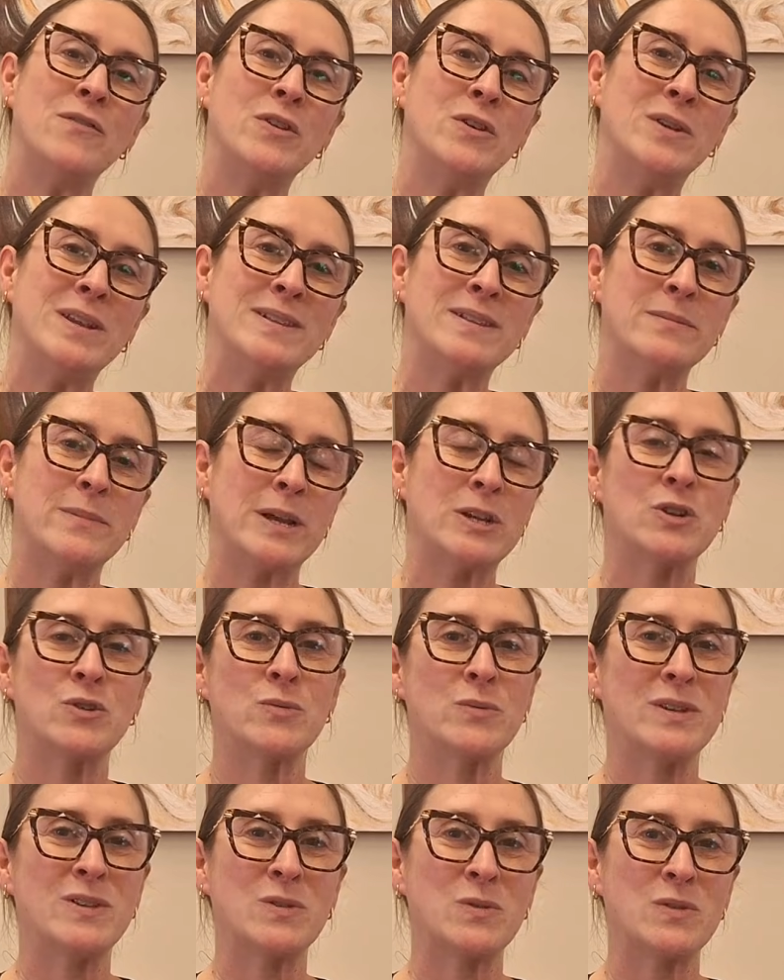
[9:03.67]
if you need some
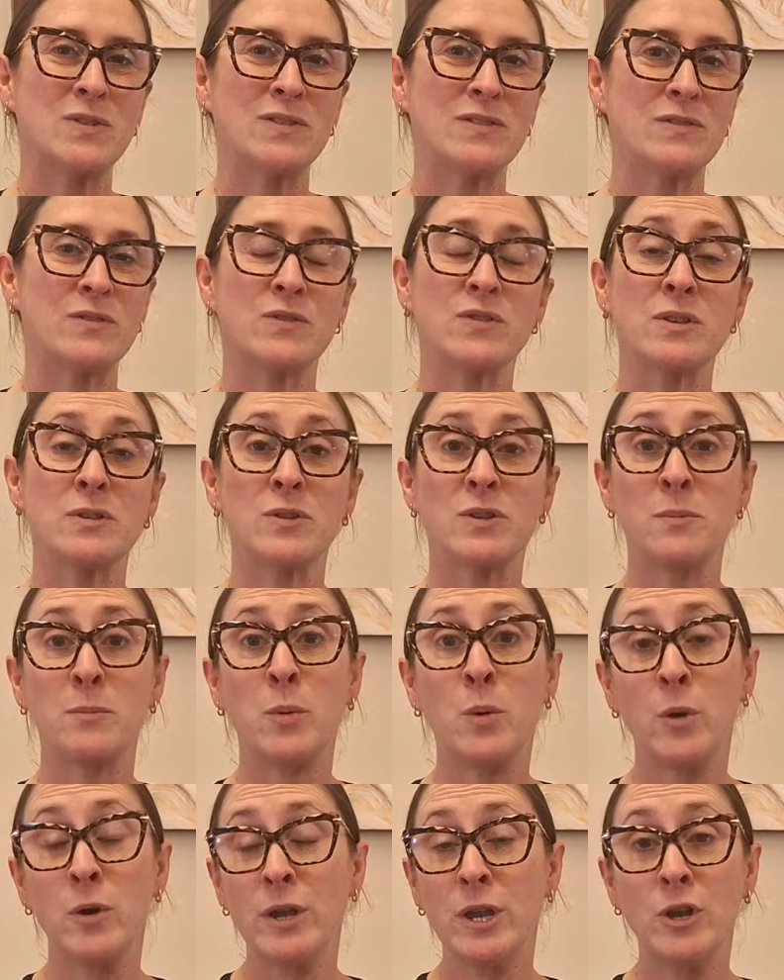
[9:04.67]
extra resources or
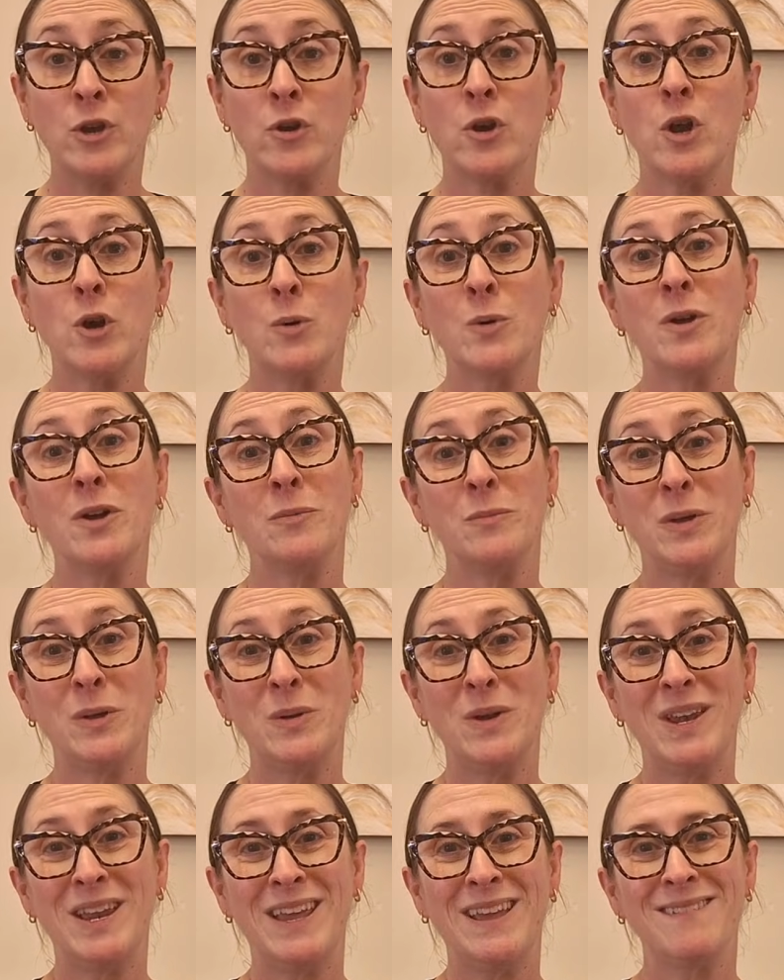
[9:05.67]
support in your own
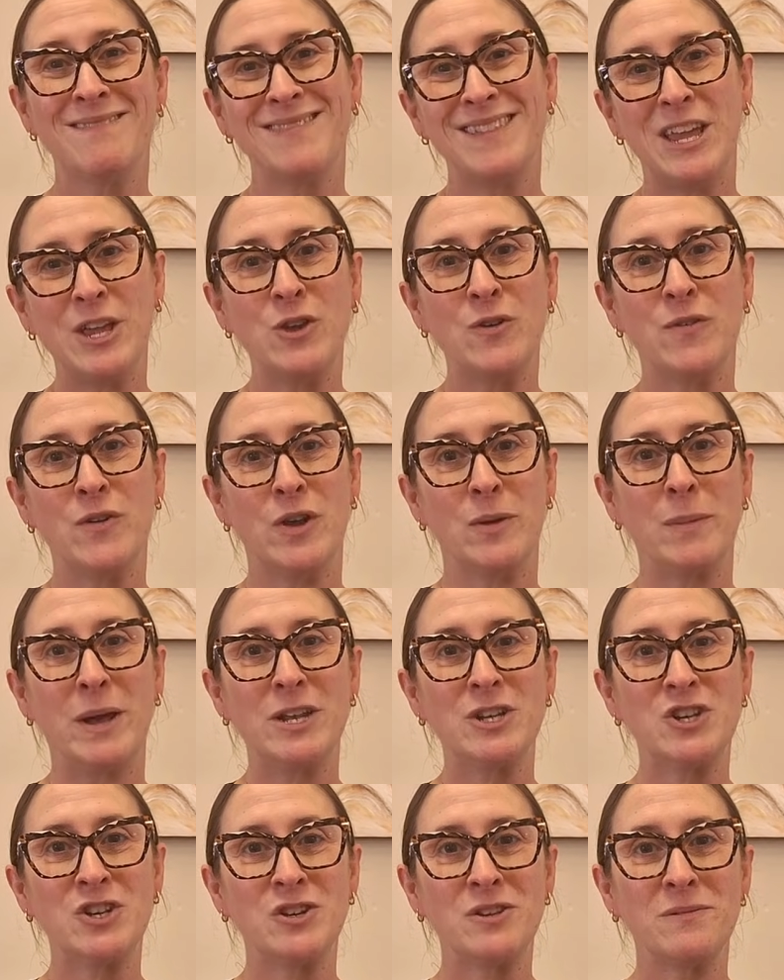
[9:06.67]
community. Thank you very
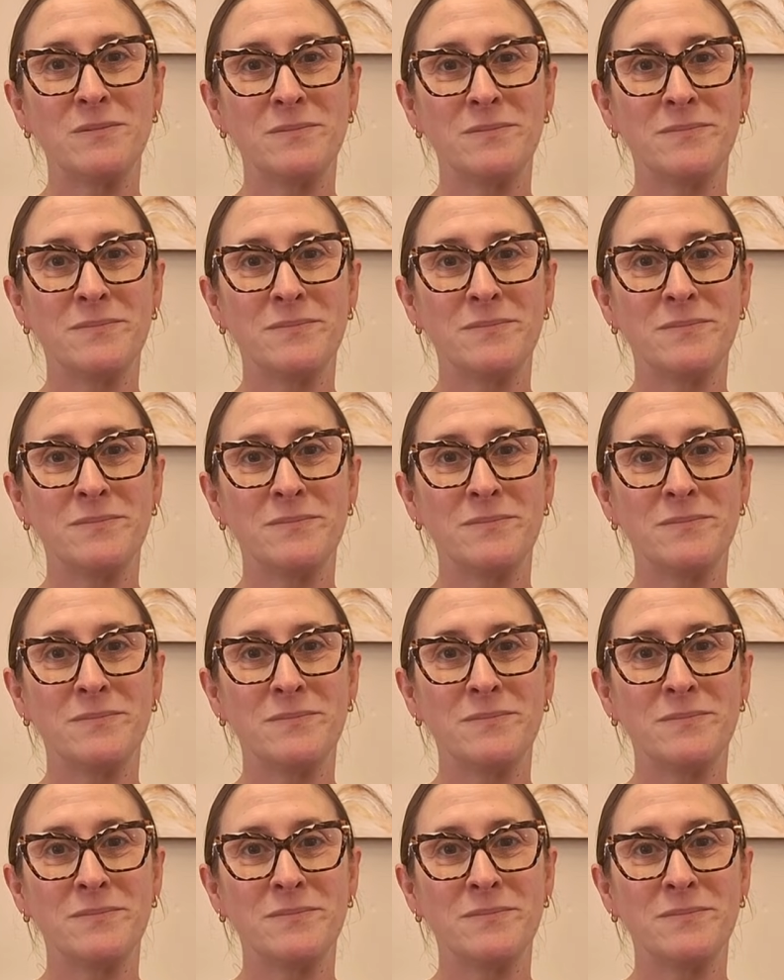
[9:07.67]
much.